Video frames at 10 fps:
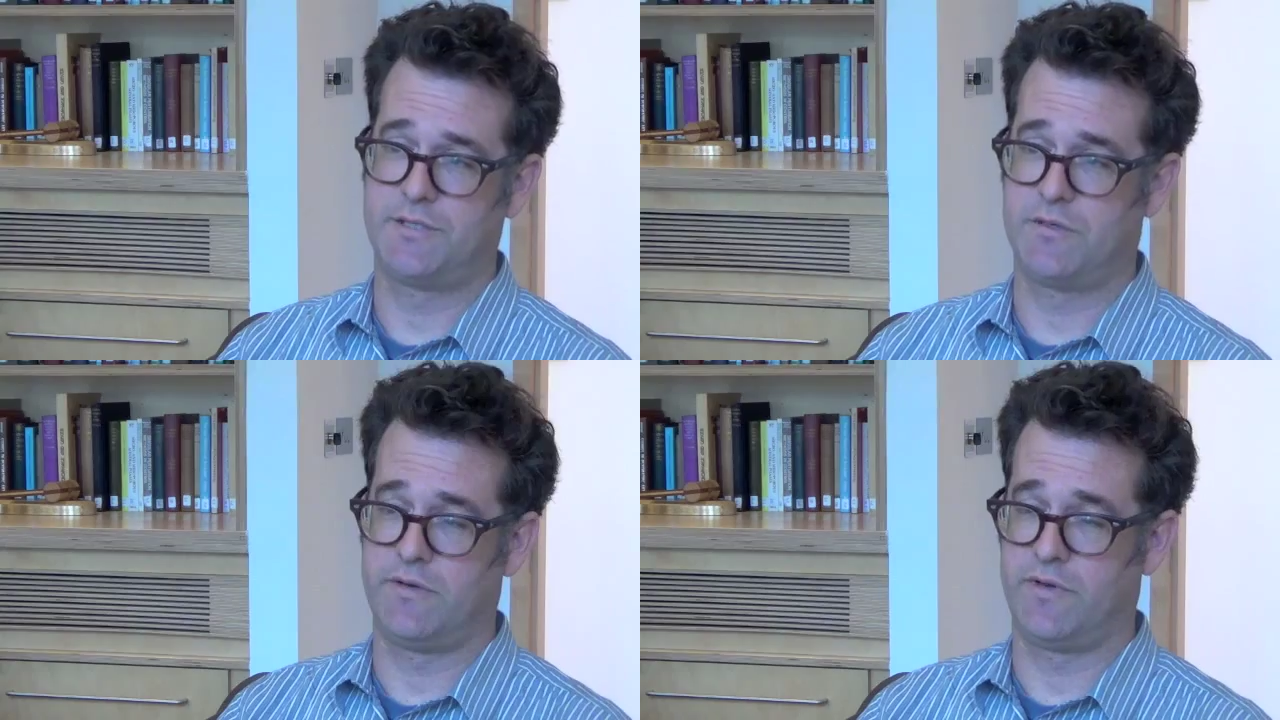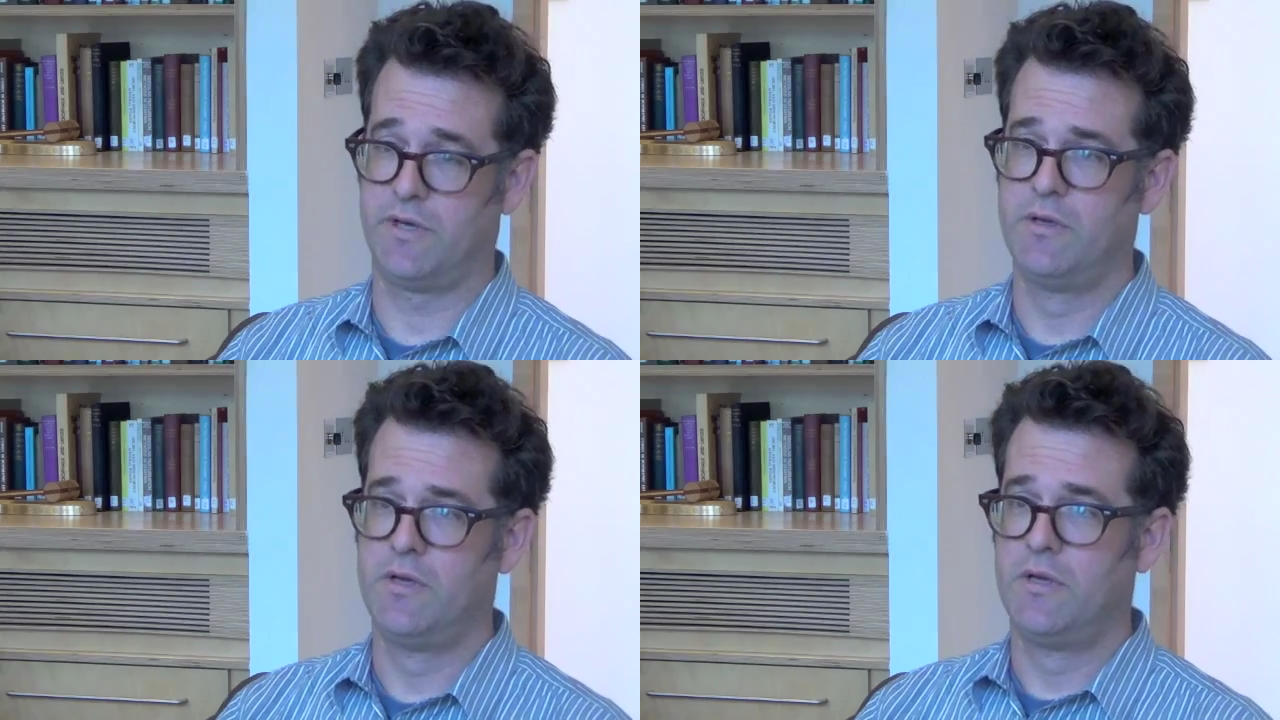That's sort of
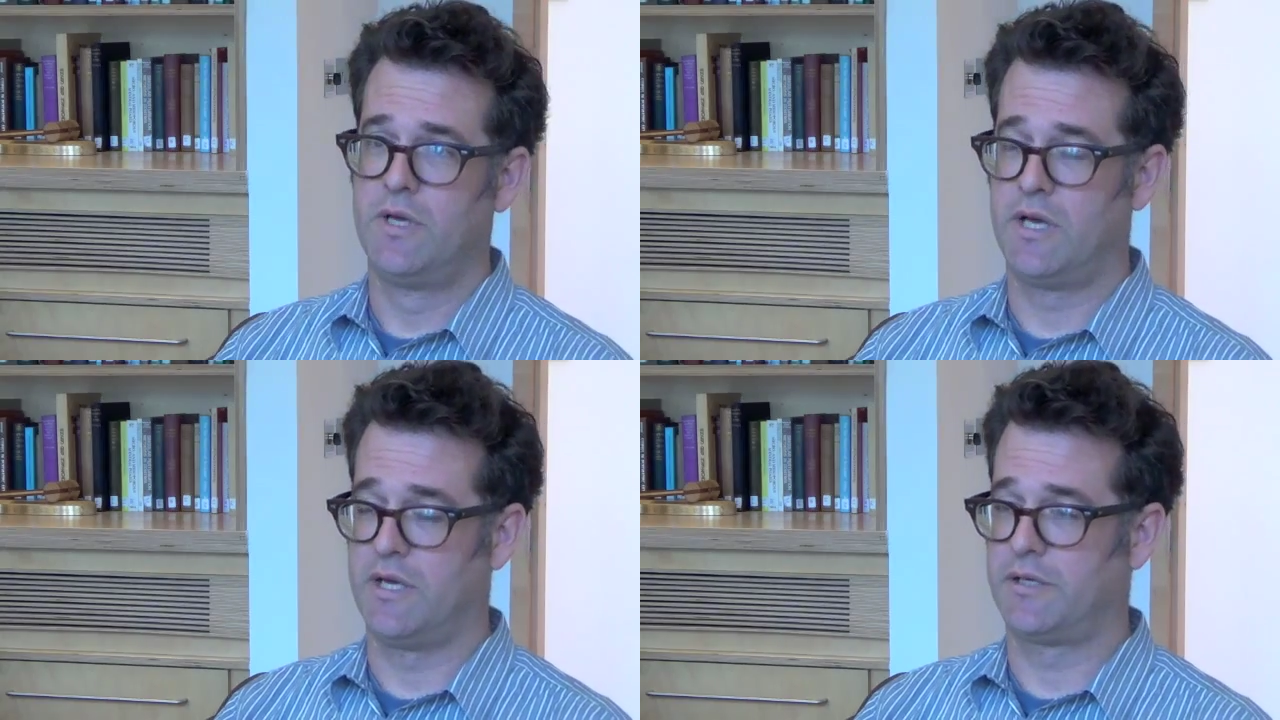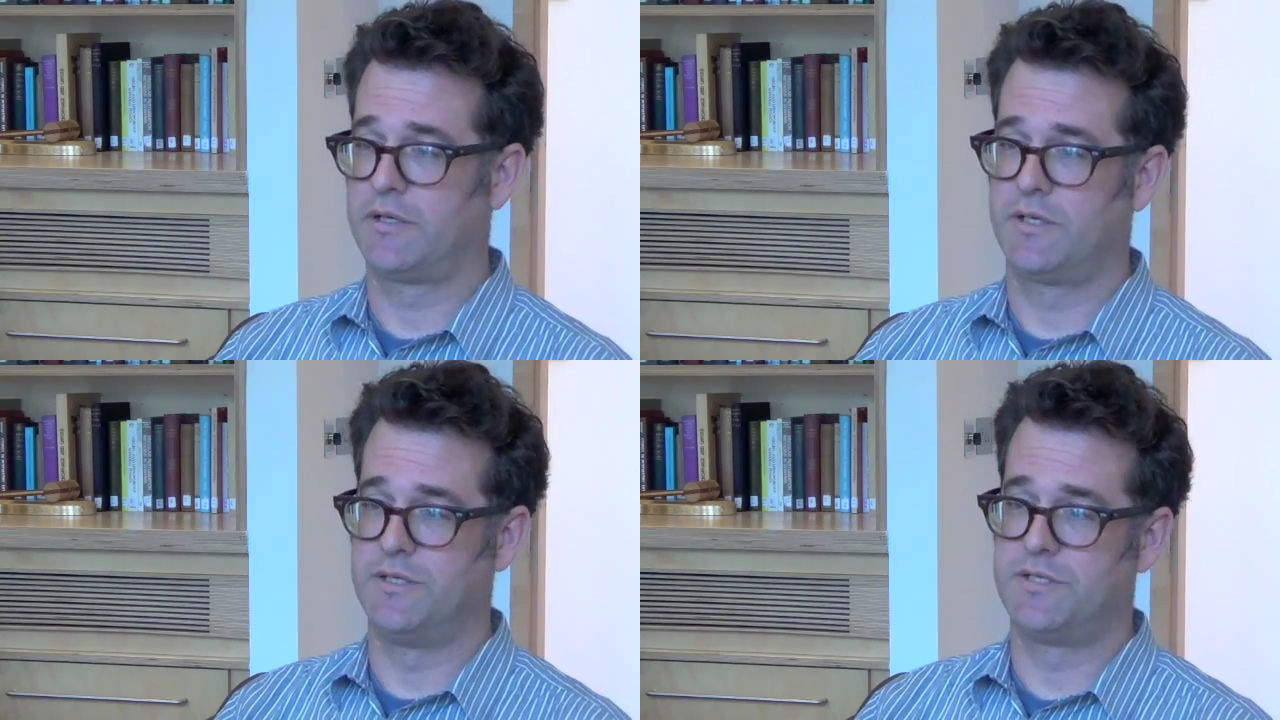a
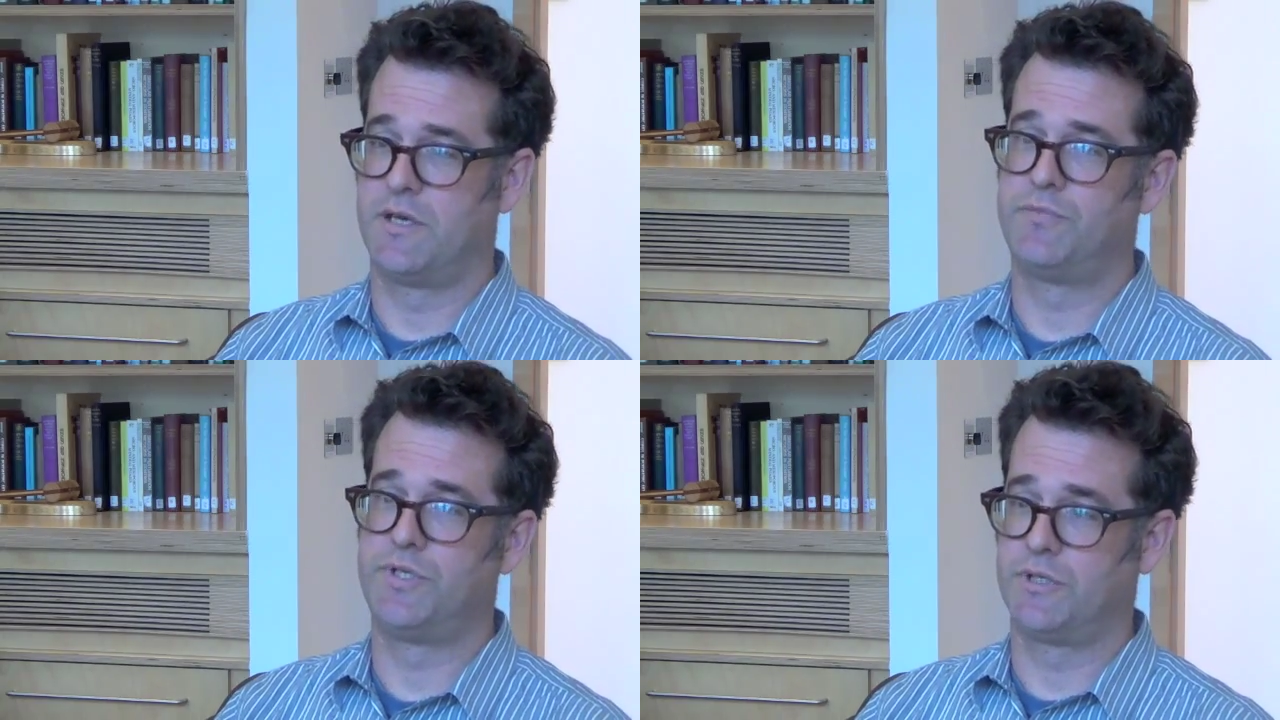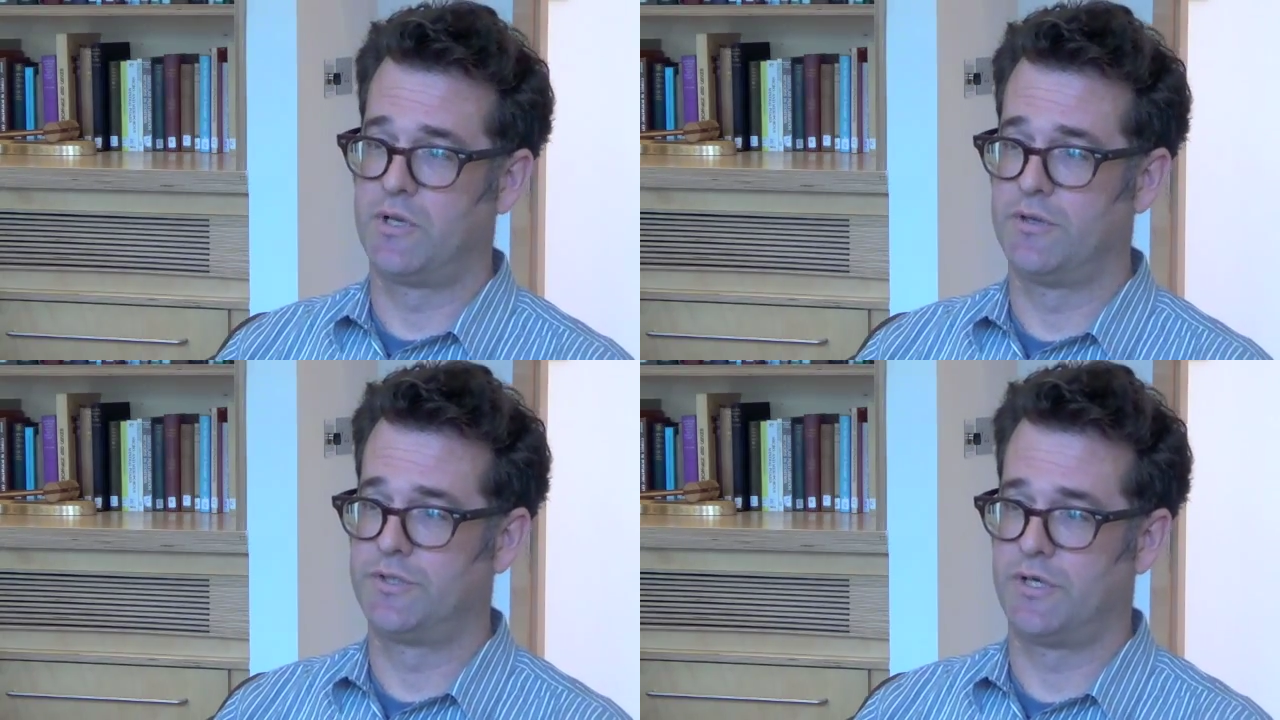
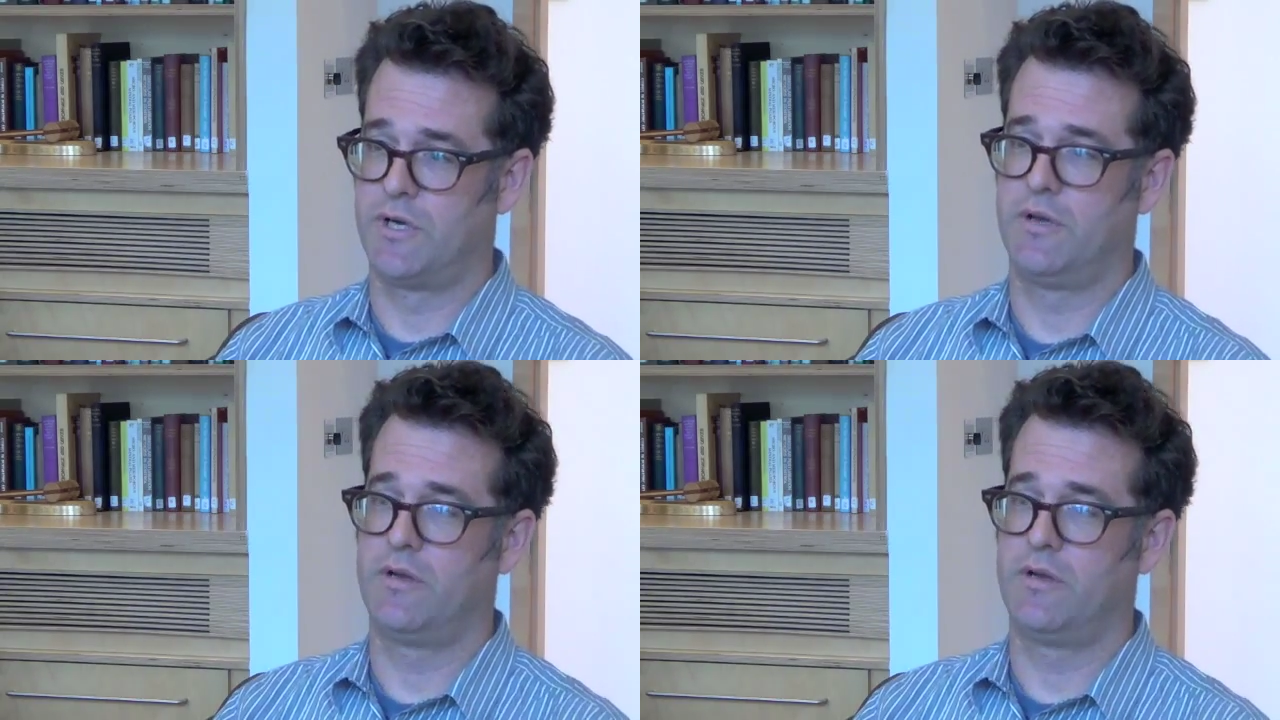consumption culture,